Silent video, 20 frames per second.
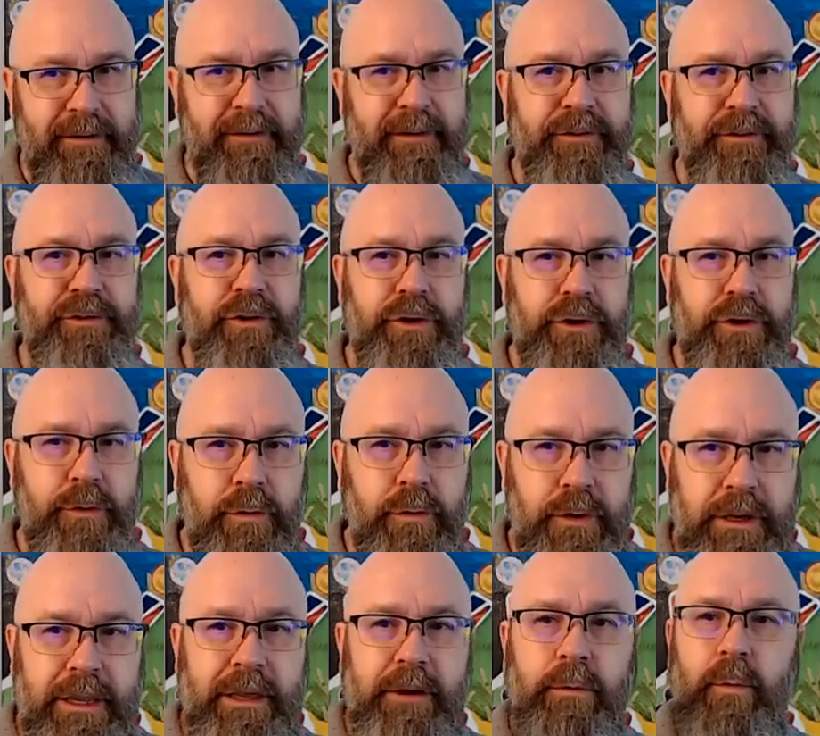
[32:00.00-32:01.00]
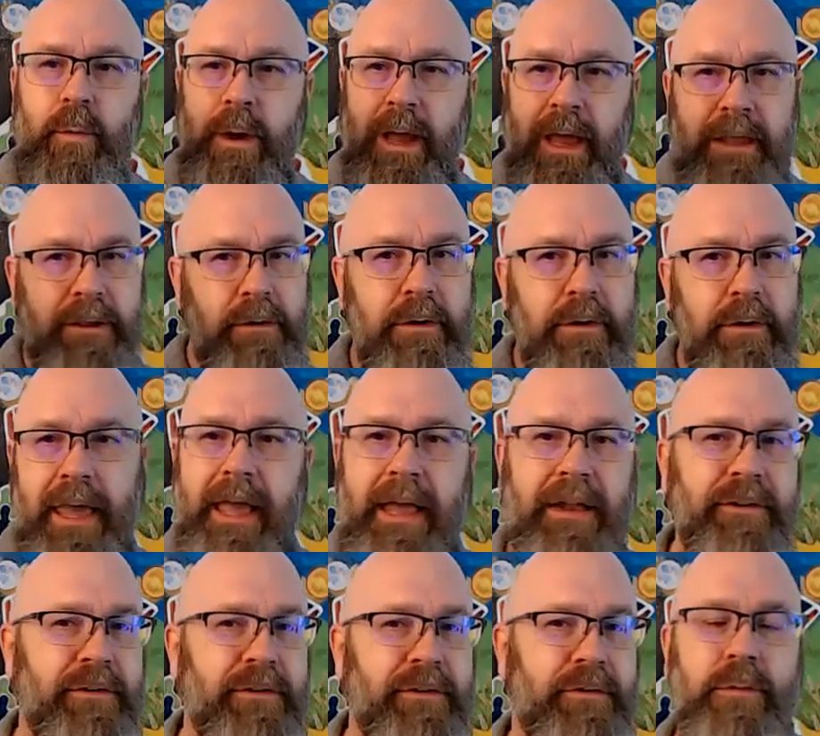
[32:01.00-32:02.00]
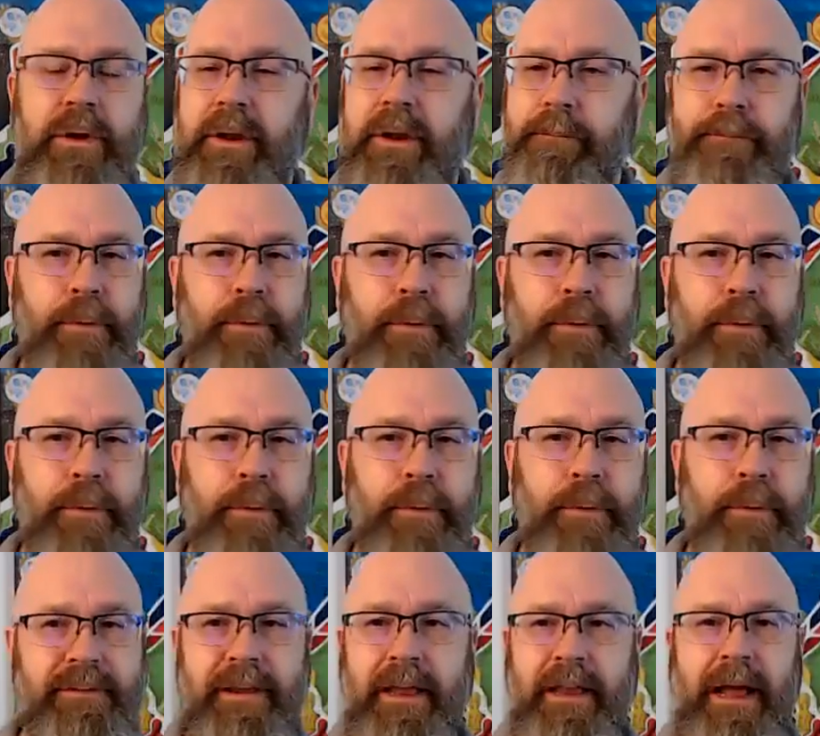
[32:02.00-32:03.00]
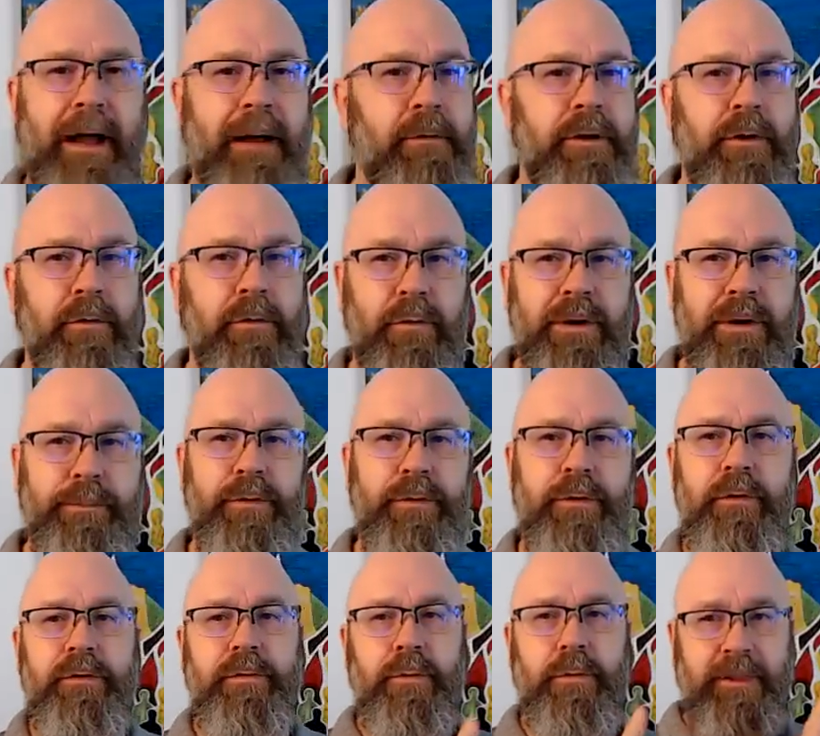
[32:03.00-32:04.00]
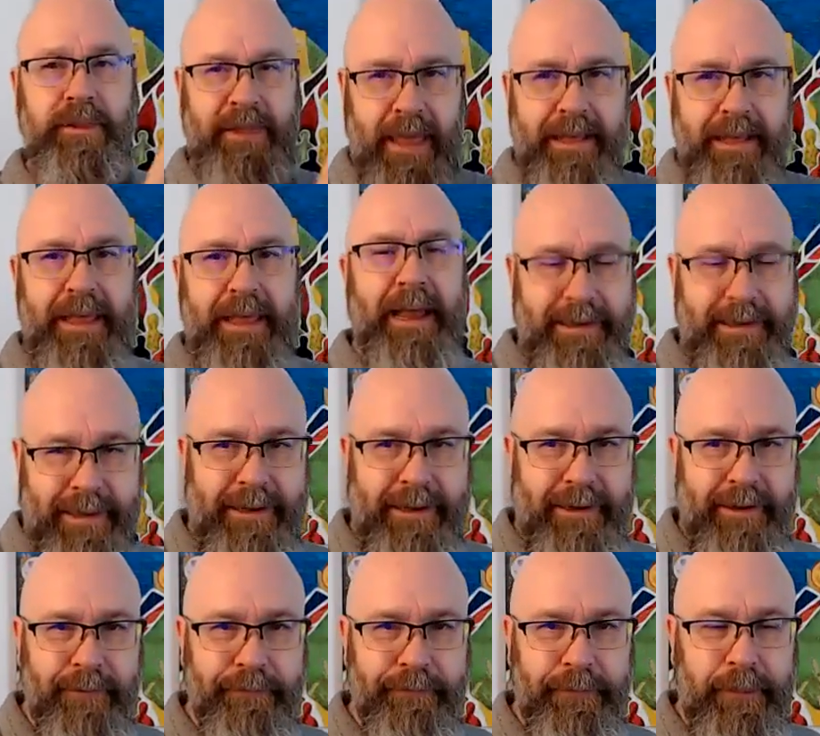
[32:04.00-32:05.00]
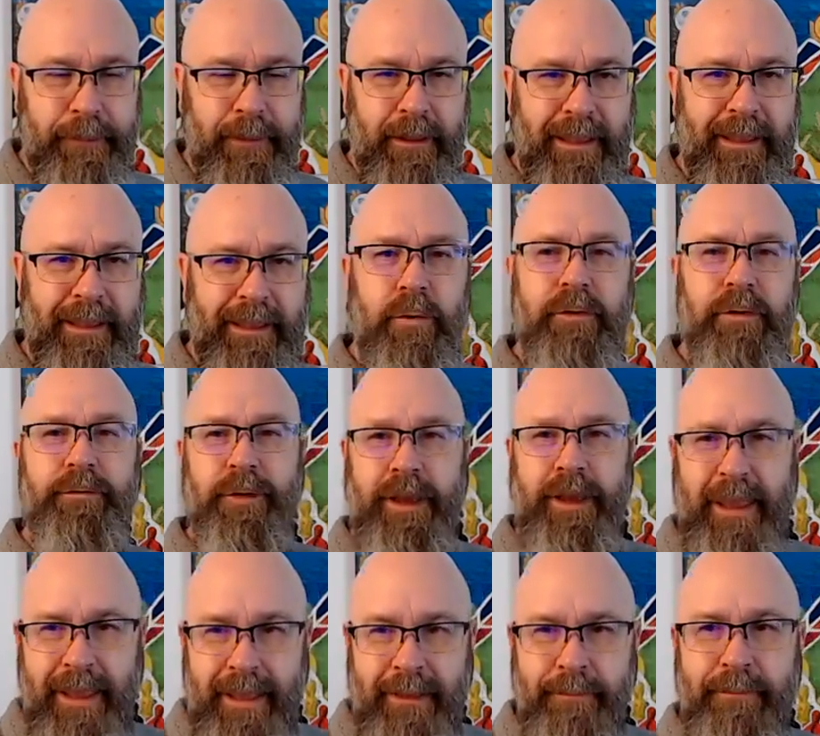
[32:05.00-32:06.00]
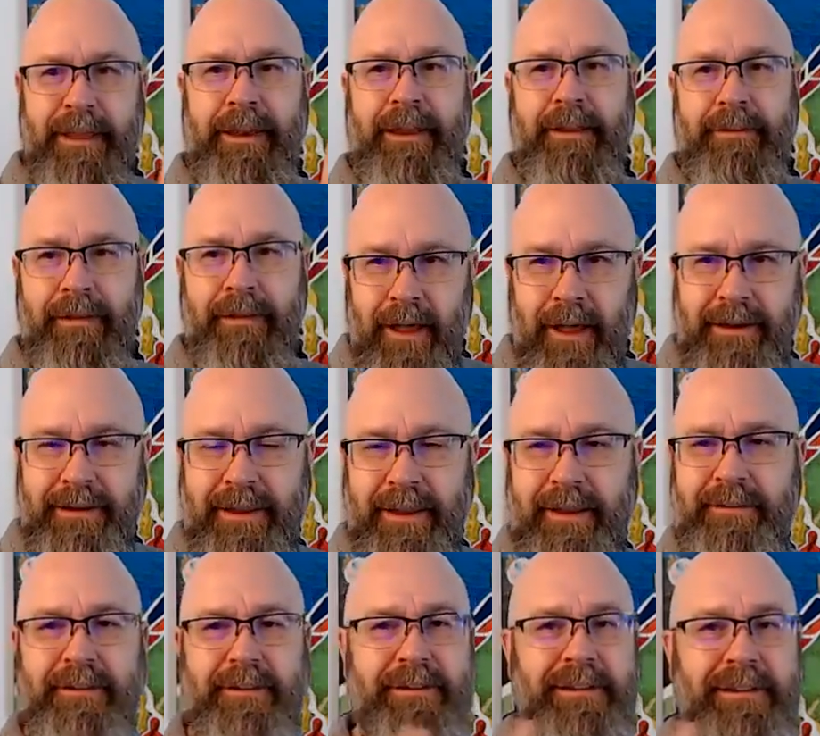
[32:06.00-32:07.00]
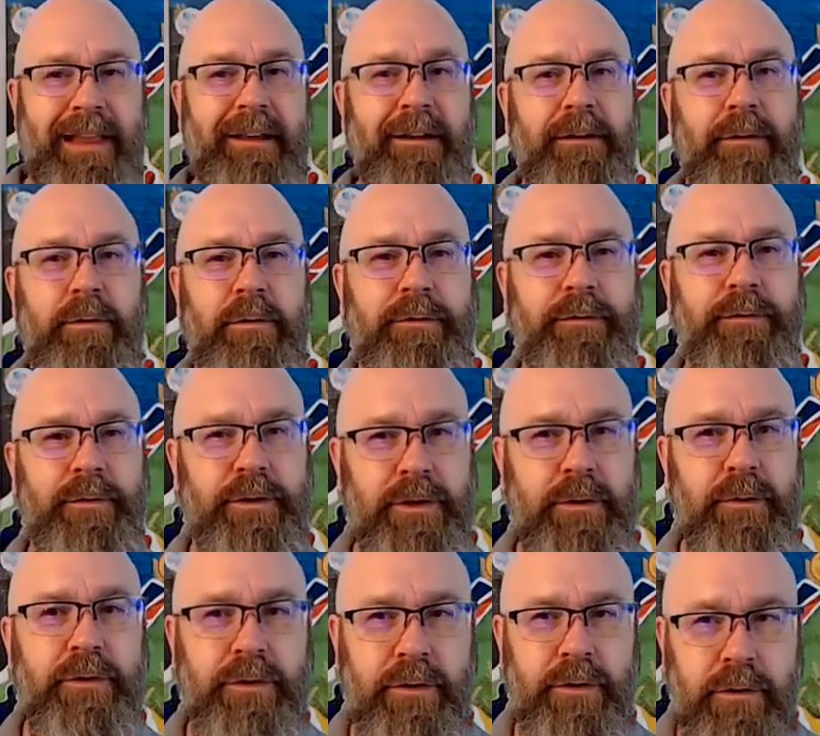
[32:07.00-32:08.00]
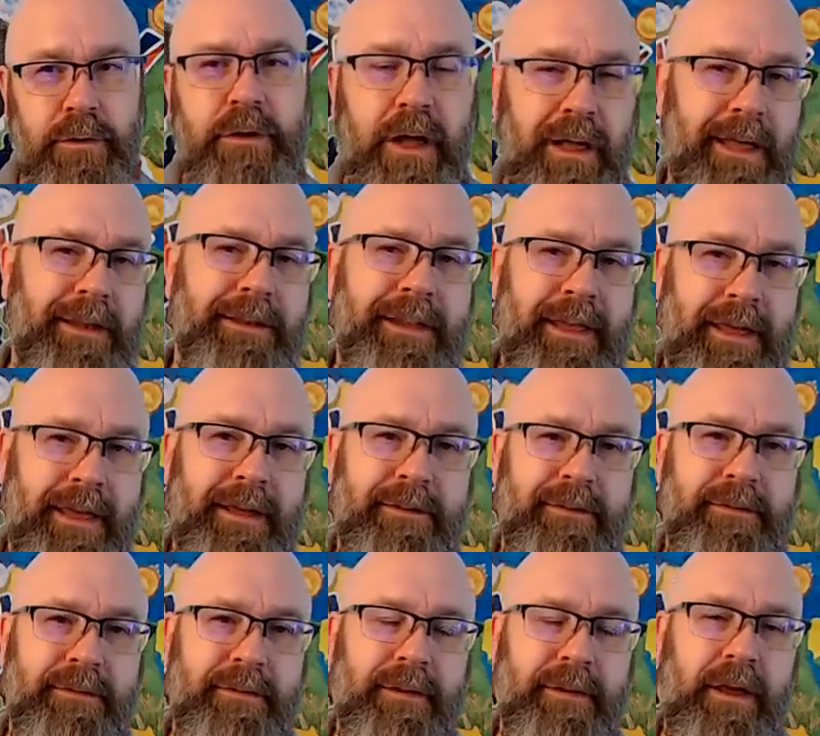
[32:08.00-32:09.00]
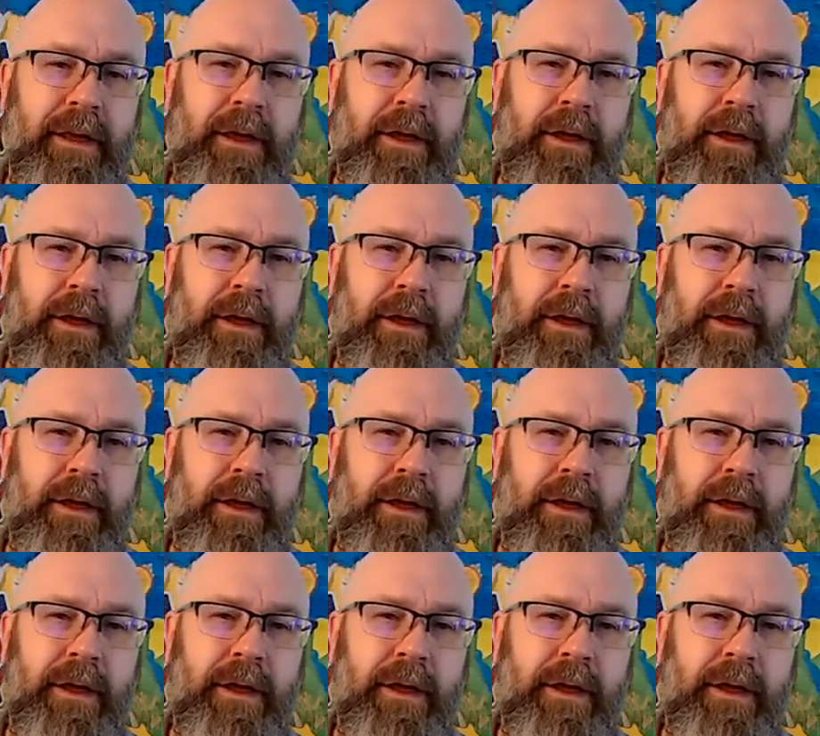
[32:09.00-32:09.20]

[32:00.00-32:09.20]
such a unique way. You can't just read a book and say, I'm going to reproduce what that guy did. It worked for him in his context. It's not going to work for you in your context,